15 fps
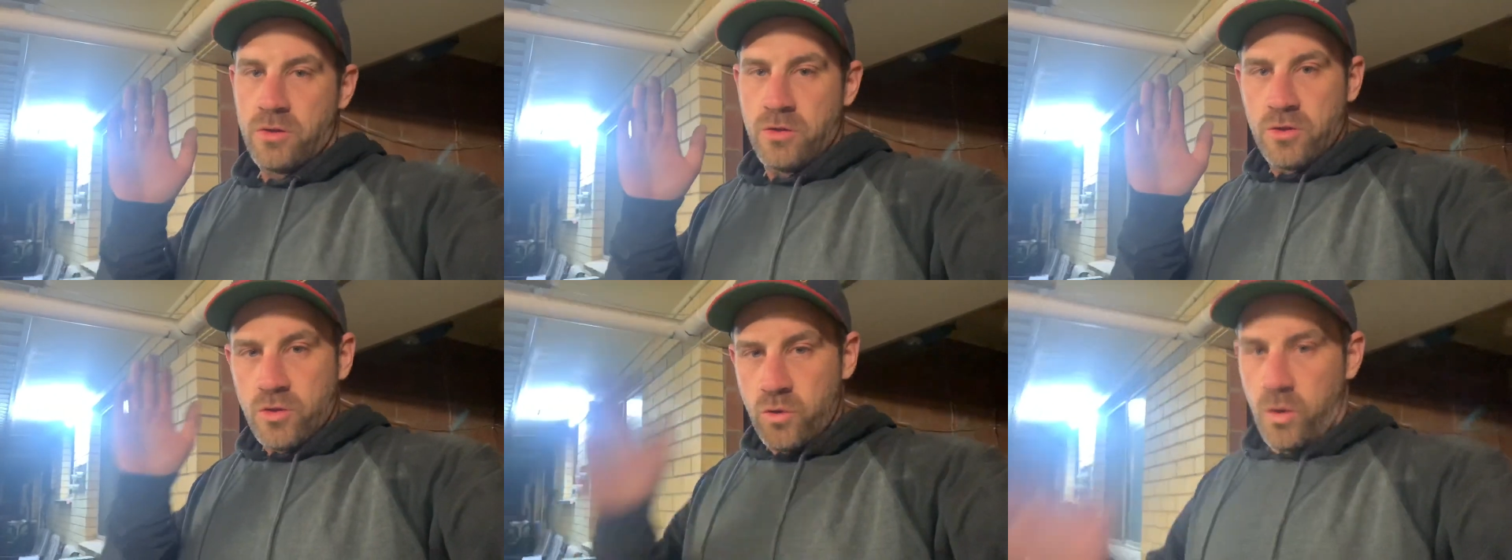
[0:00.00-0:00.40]

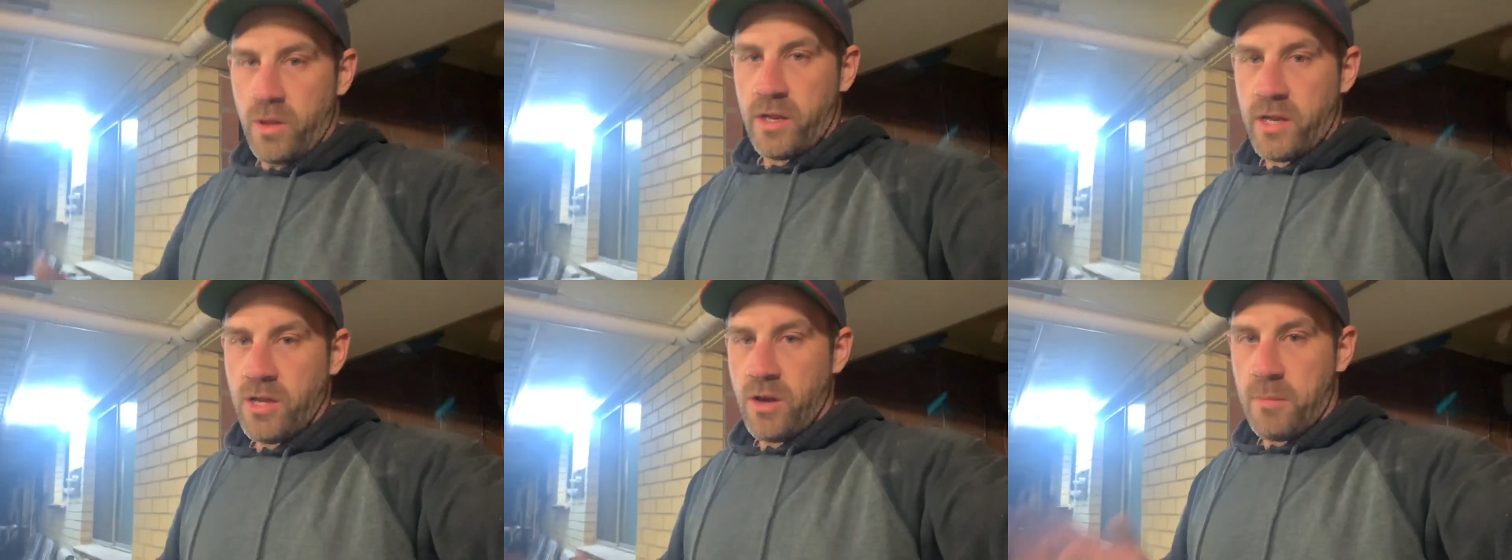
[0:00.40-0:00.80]

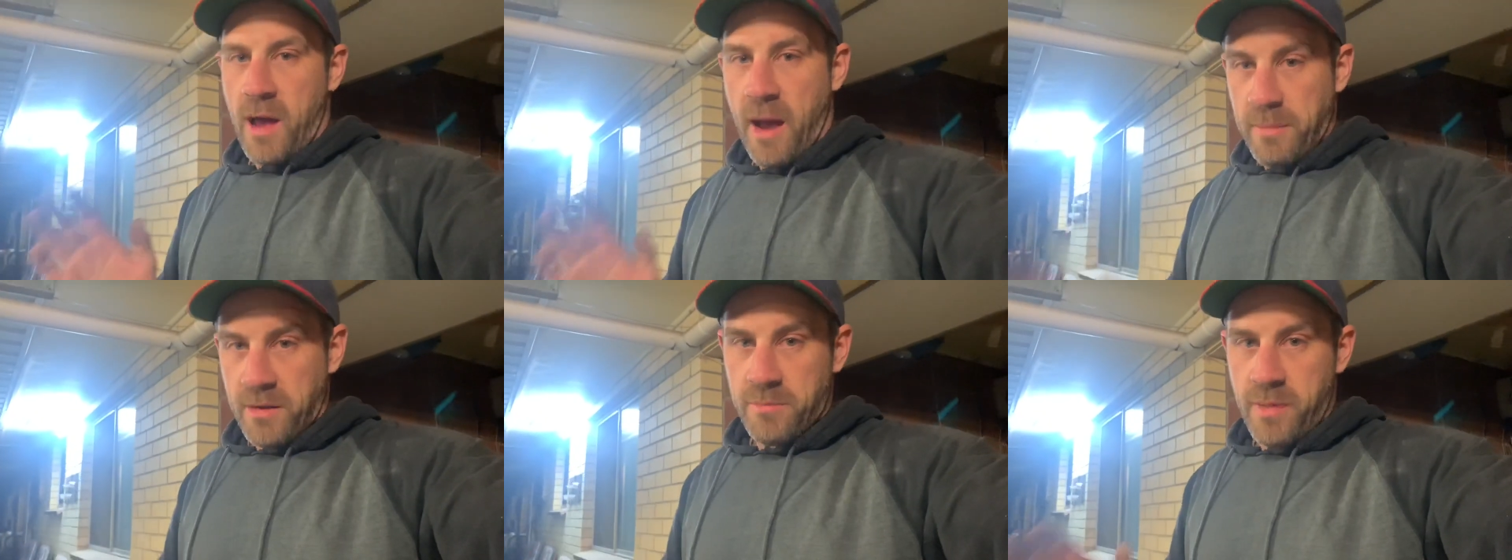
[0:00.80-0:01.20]
quality, I'm
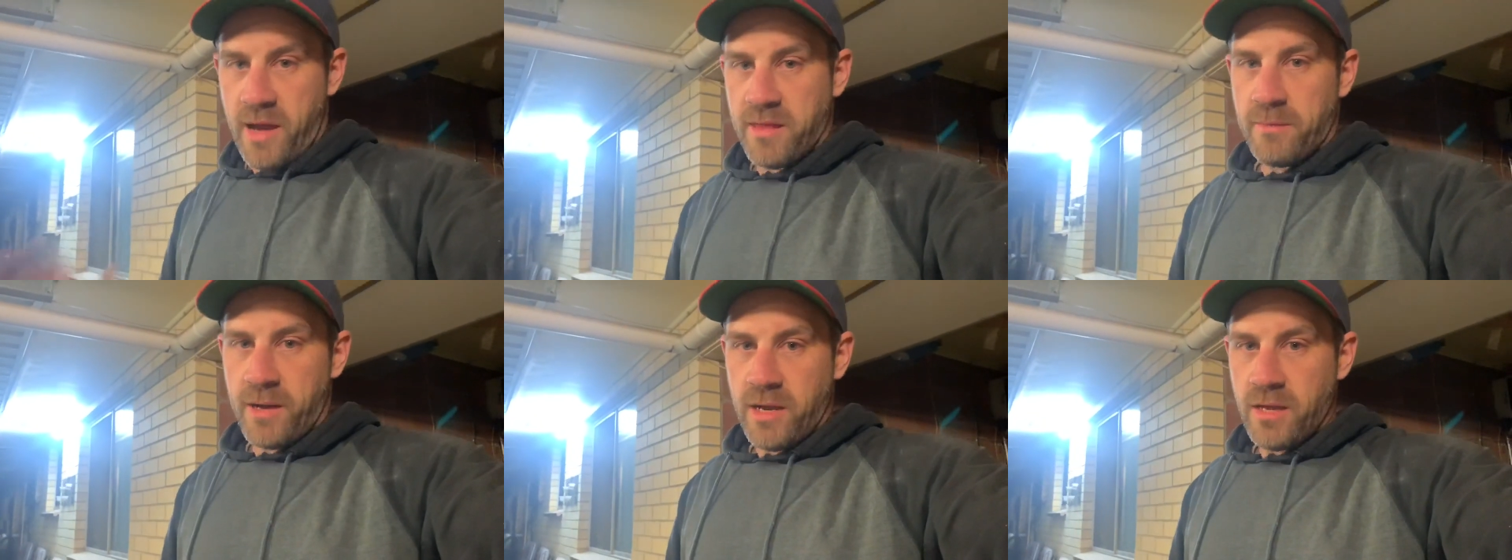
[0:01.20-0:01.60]
happy to pay the
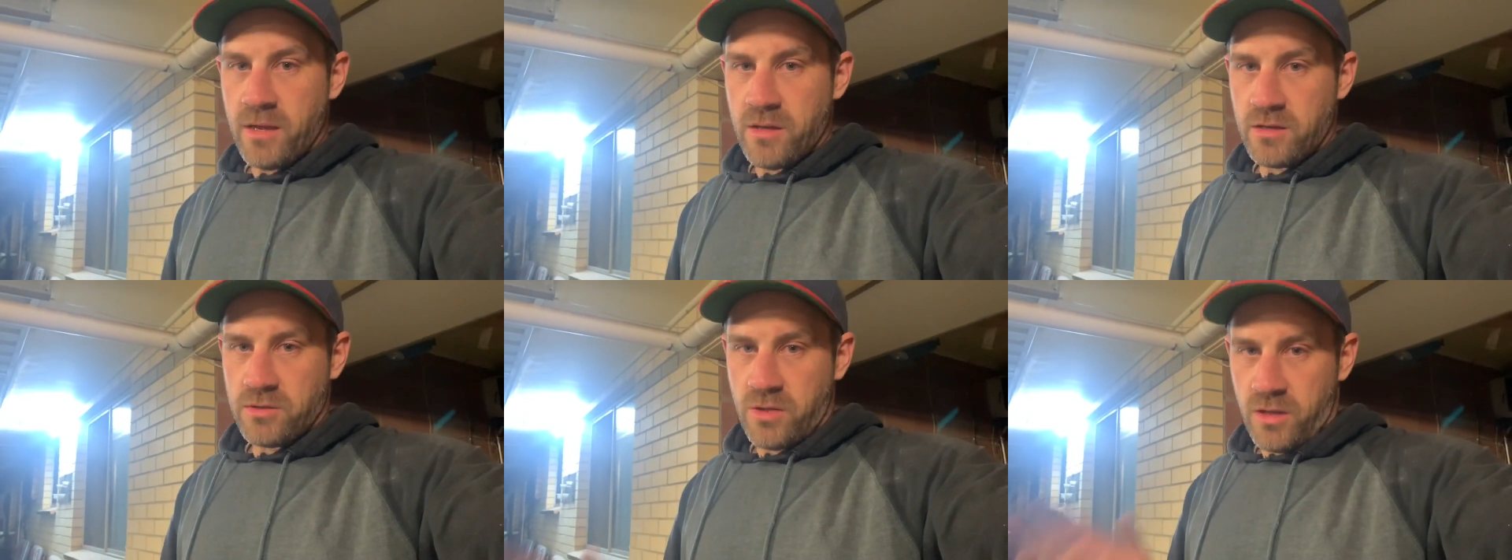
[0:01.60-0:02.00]
money.
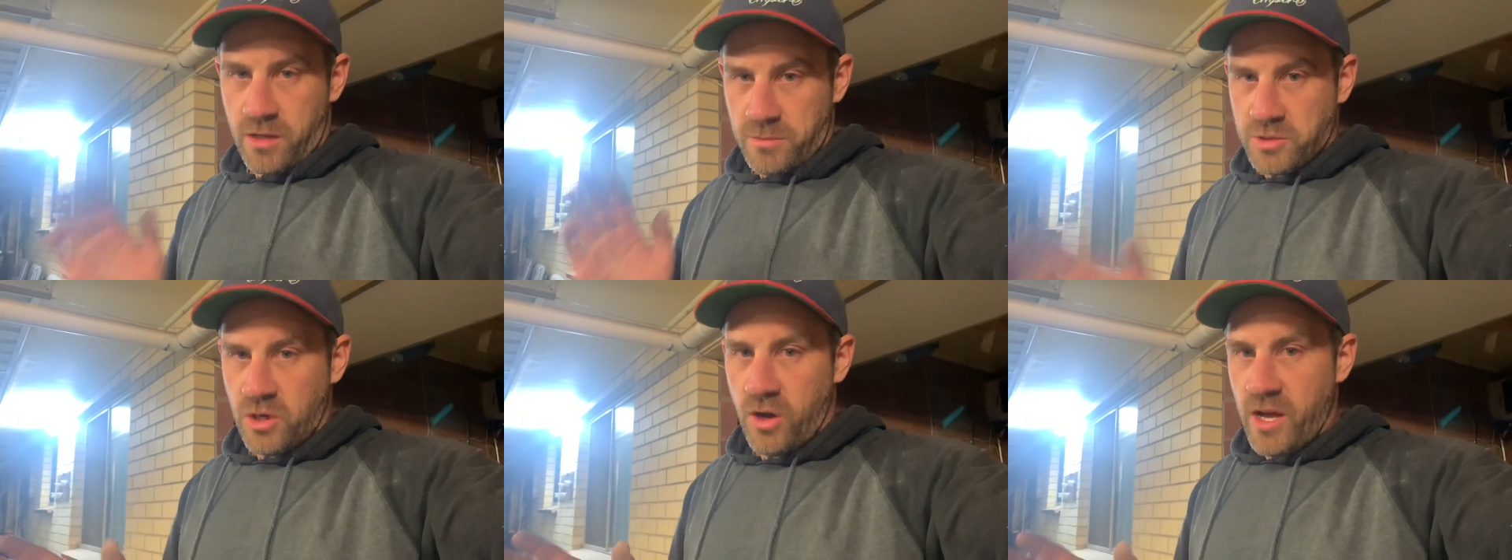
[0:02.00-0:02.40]
It's not like I'm
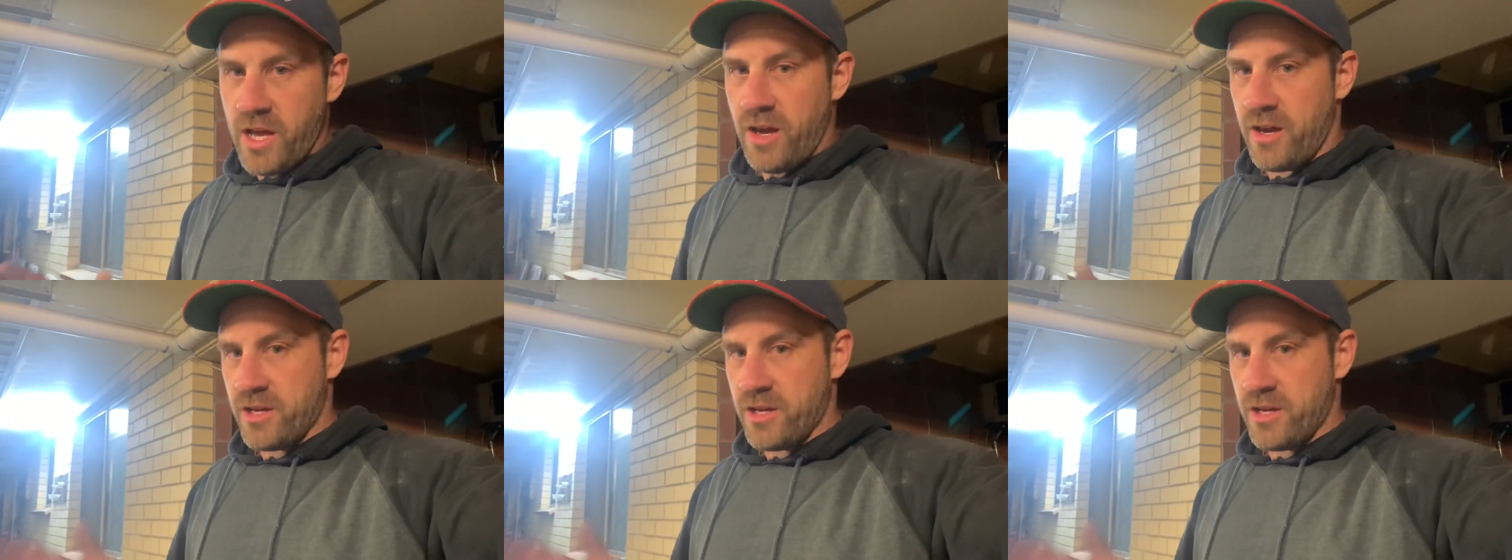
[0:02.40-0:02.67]
tight.